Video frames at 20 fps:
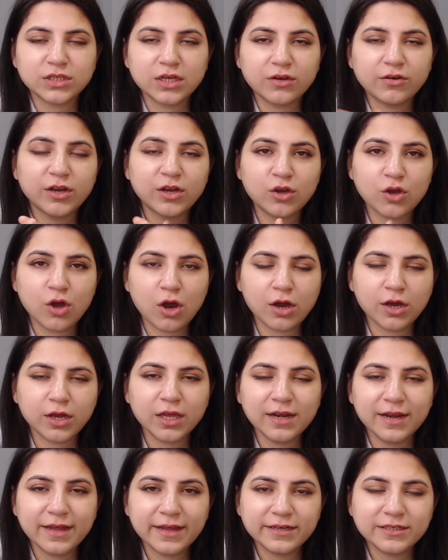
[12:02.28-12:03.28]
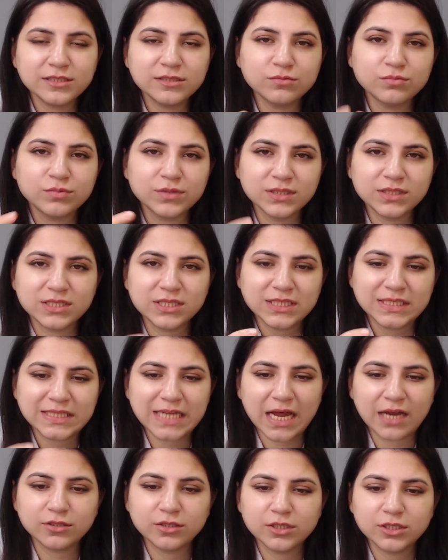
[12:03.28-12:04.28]
are inoculated with the
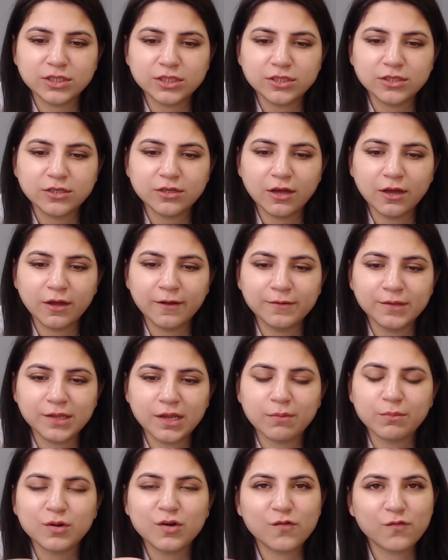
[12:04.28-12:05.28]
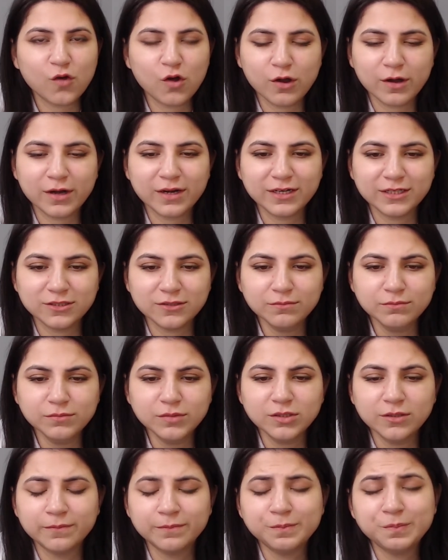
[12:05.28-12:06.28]
standard number of
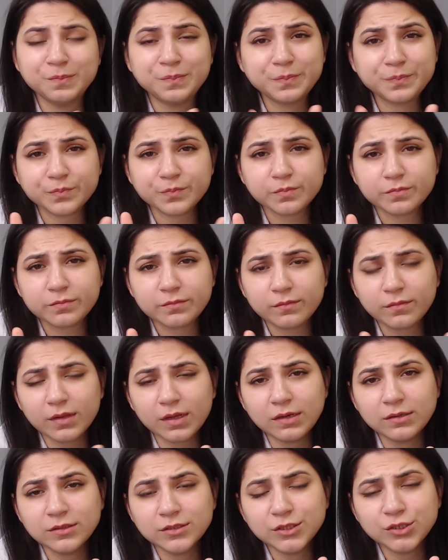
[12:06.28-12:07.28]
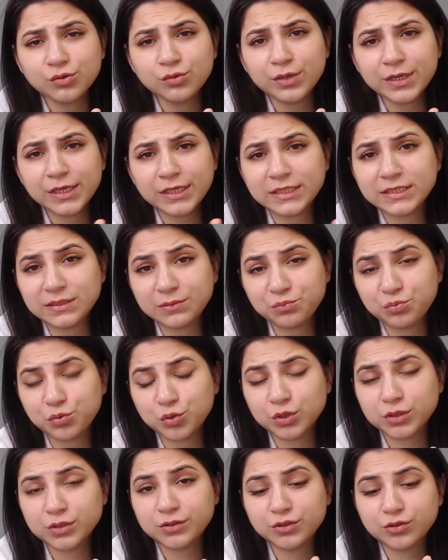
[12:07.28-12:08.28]
organisms. So it is
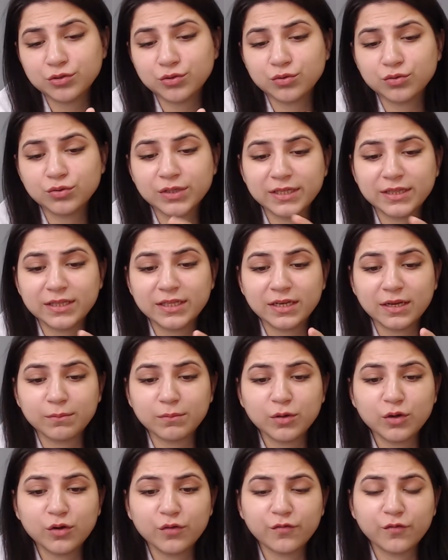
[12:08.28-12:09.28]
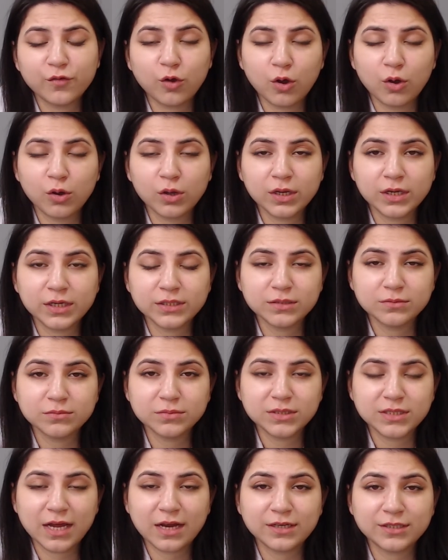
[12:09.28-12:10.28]
important to know that the number of
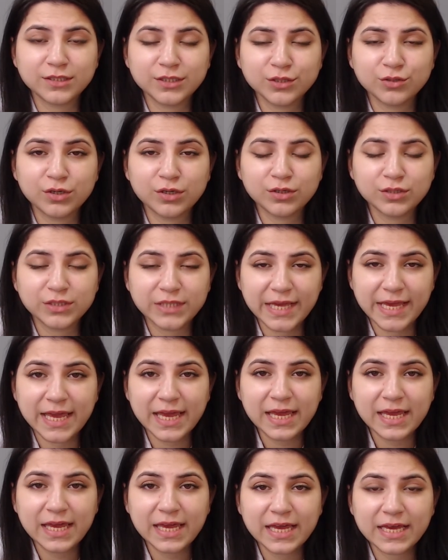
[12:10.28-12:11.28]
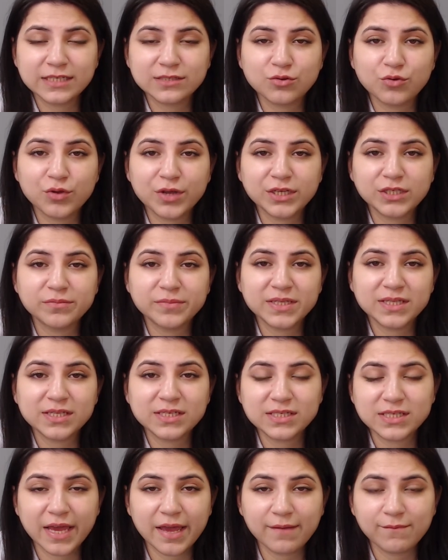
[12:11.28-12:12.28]
organisms that you are taking is going to be the
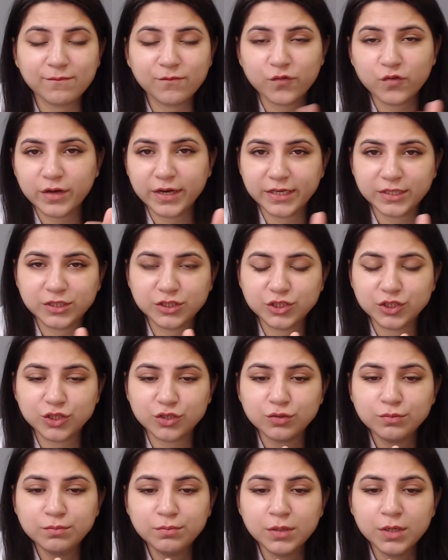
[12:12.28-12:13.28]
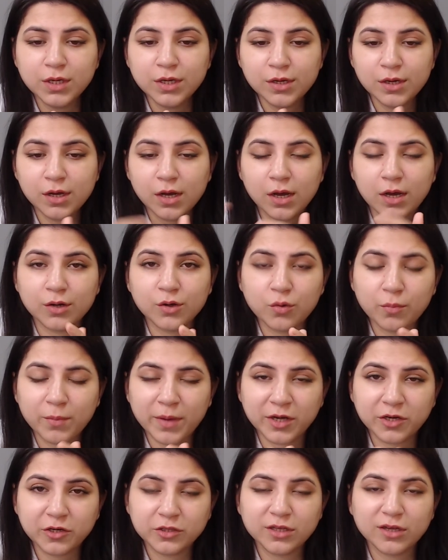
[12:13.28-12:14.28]
same for each tube, no
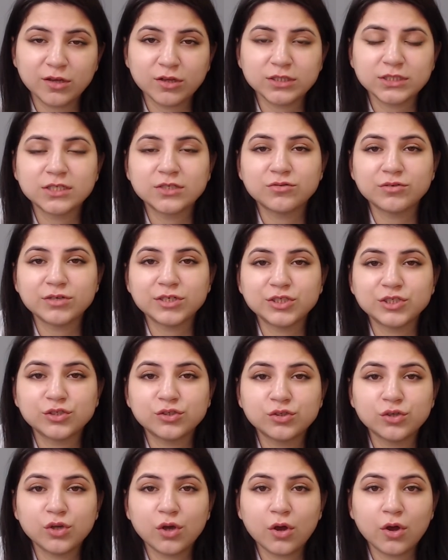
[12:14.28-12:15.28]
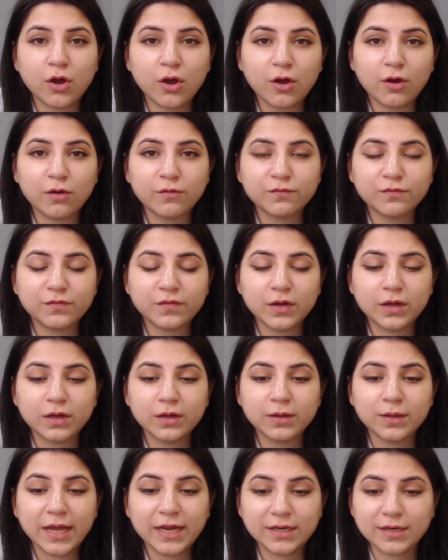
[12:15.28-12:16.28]
matter the concentration of
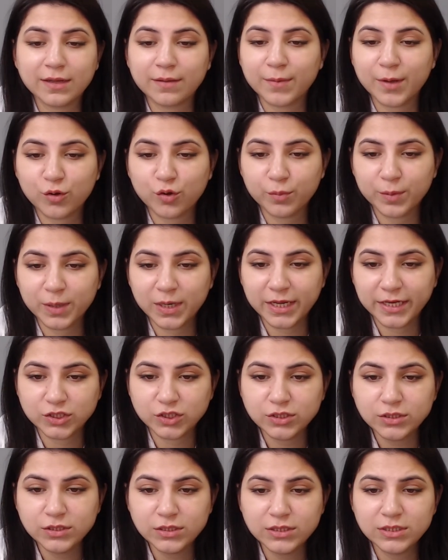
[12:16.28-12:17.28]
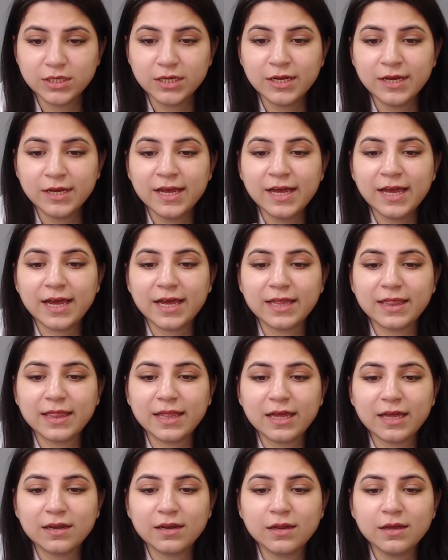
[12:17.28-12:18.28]
antimicrobial agents. And
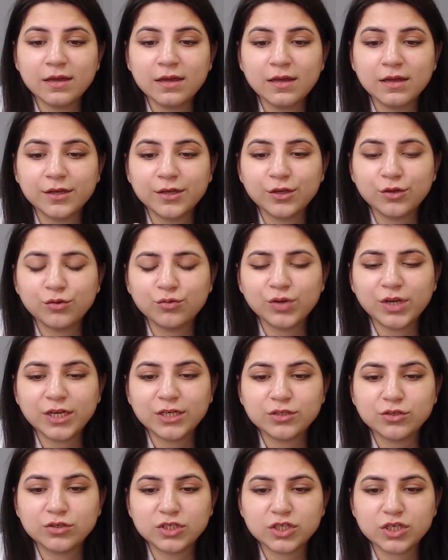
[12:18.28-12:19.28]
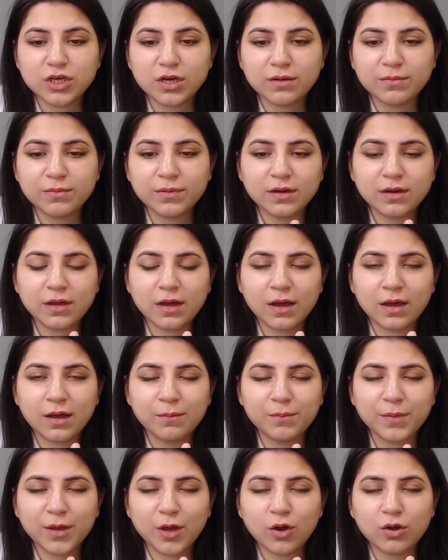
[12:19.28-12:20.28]
then you need to determine
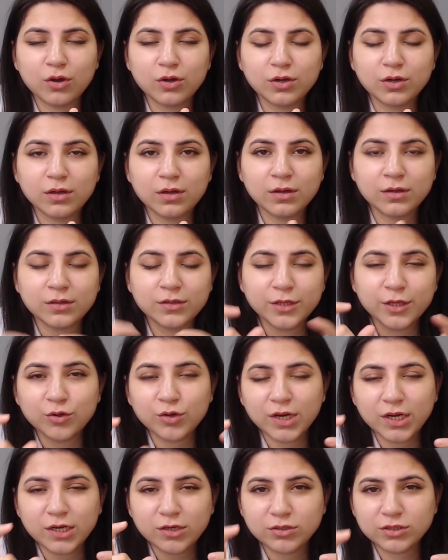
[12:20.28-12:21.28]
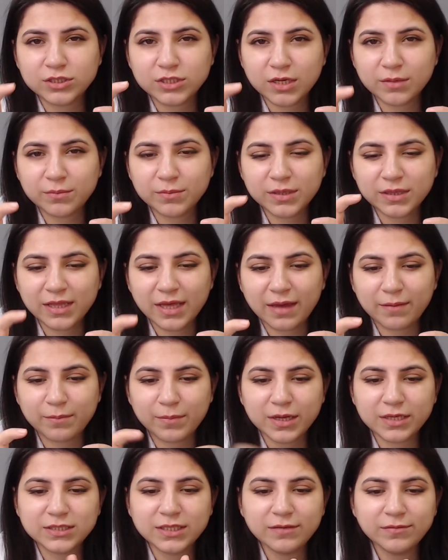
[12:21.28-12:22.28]
the
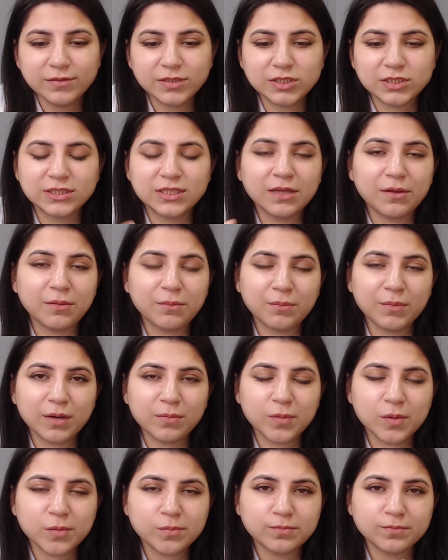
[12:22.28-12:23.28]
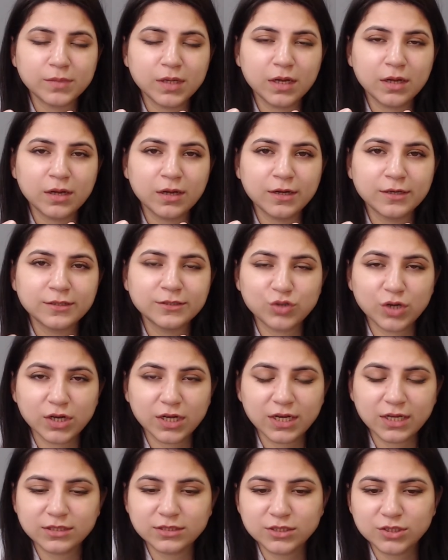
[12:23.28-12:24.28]
MIC, which is the minimum
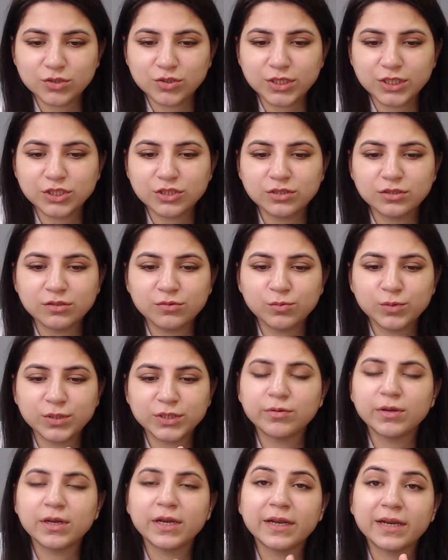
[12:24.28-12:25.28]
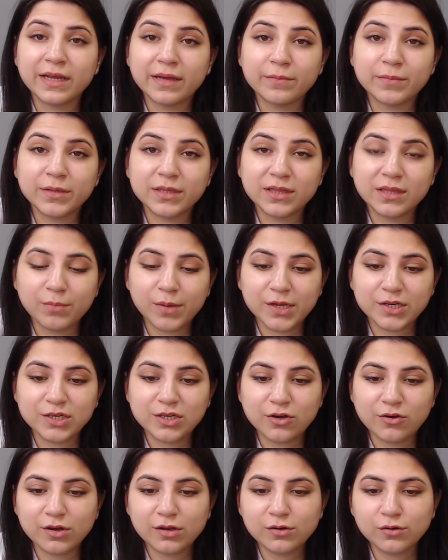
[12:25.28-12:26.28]
drug concentration, which will inhibit the
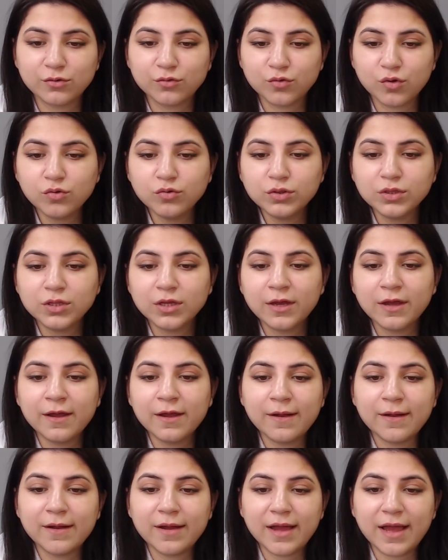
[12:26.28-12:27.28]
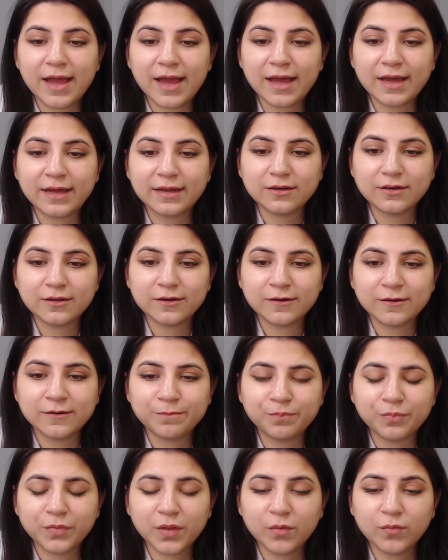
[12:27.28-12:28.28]
bacterial growth. And
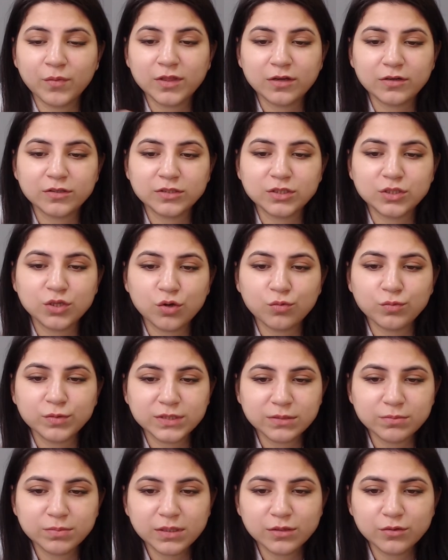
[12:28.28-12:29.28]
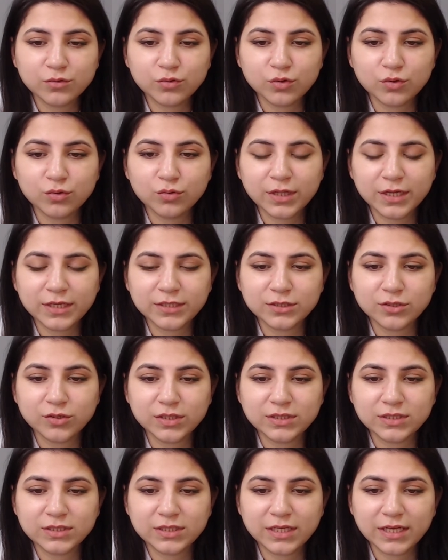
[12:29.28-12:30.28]
when there is no visible growth, as you
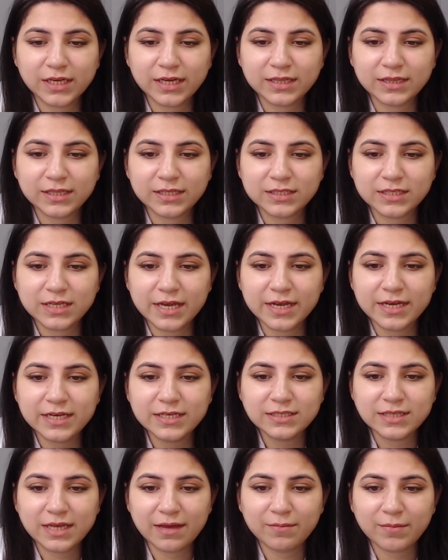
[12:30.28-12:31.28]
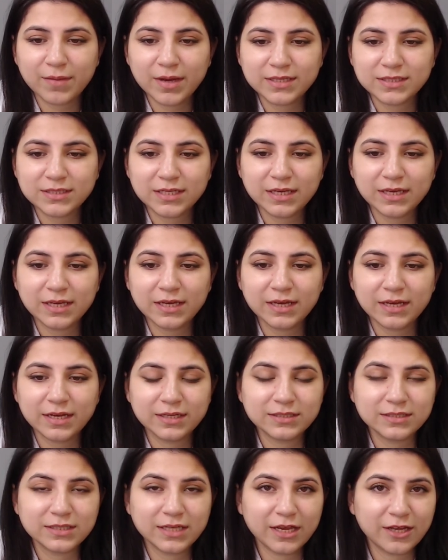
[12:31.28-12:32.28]
can see in this case, MIC
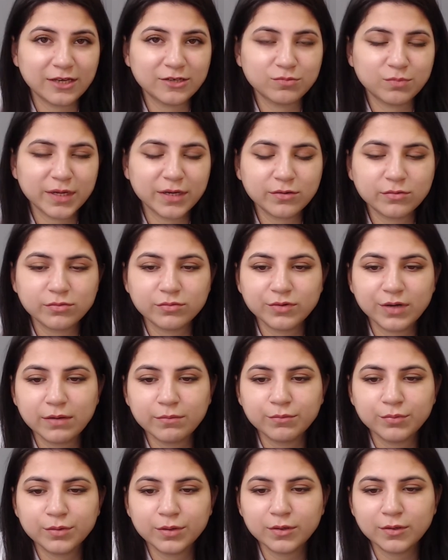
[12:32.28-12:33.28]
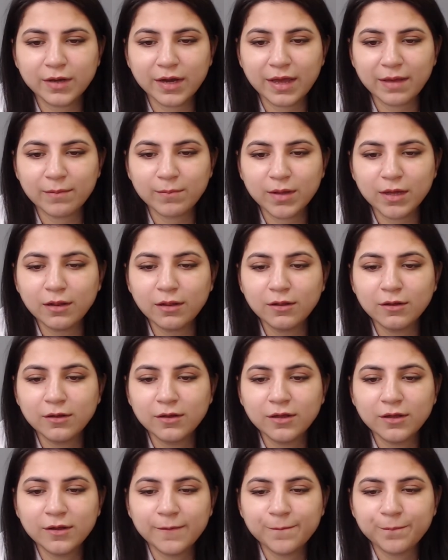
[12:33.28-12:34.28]
is 8 microgram per ml.
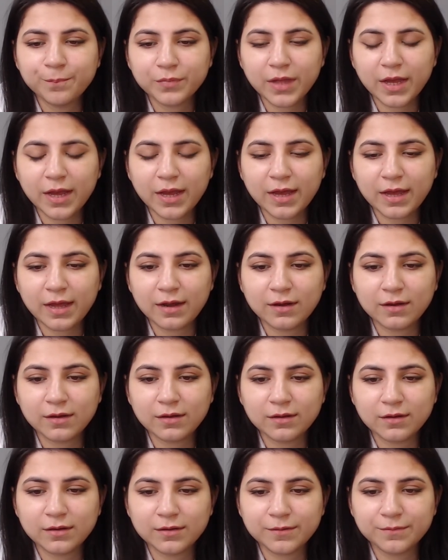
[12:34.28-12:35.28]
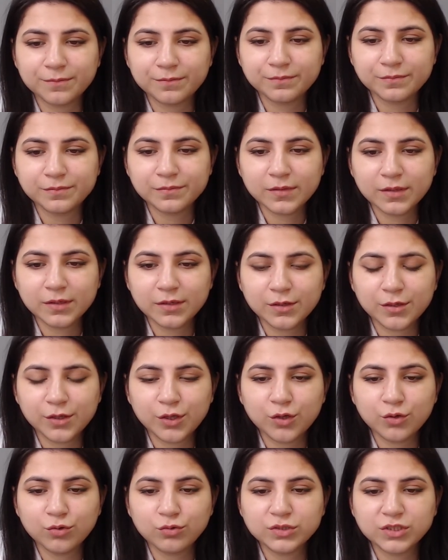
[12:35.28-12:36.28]
And
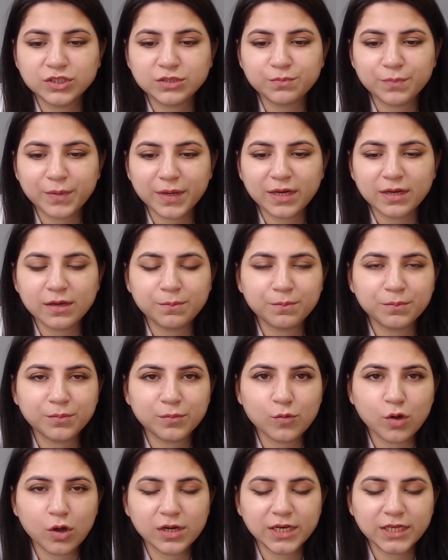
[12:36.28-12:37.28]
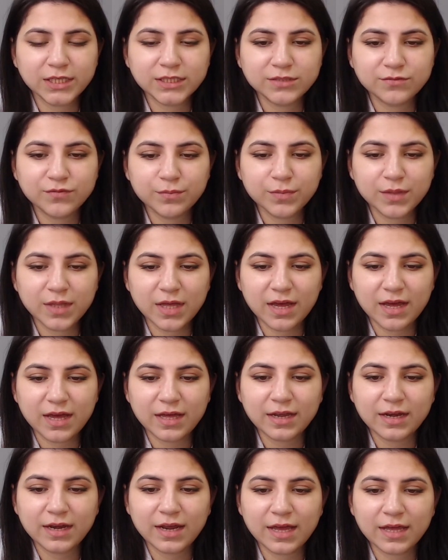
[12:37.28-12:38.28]
you just pick up colonies from
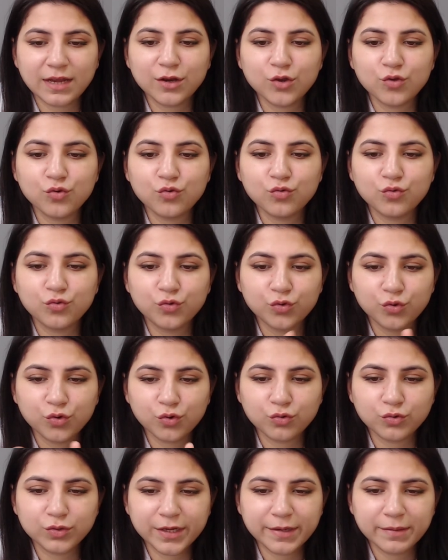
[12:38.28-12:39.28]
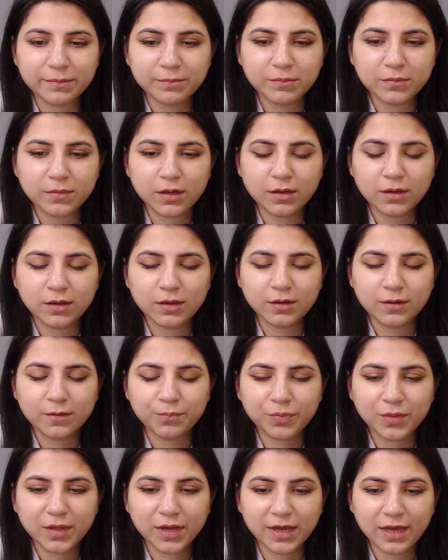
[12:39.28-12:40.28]
there and you grow them
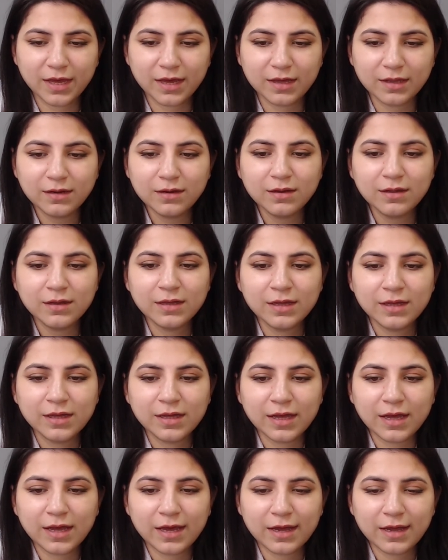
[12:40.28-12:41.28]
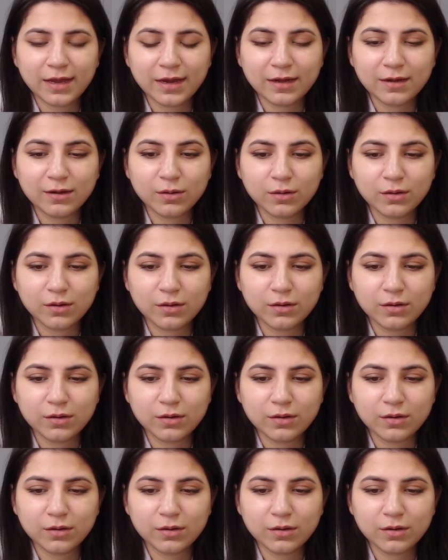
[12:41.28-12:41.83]
again. And